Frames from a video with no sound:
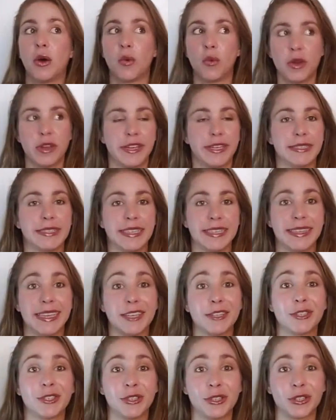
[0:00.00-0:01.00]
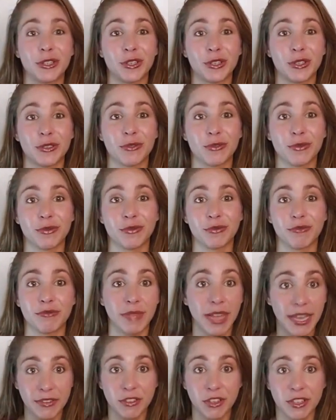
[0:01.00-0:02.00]
What is it that your
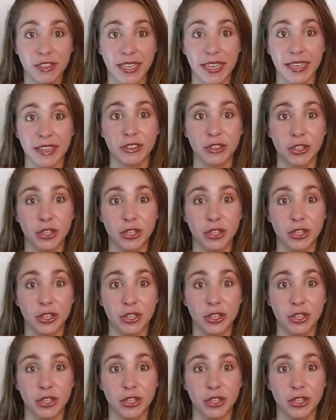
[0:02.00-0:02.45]
life looks like,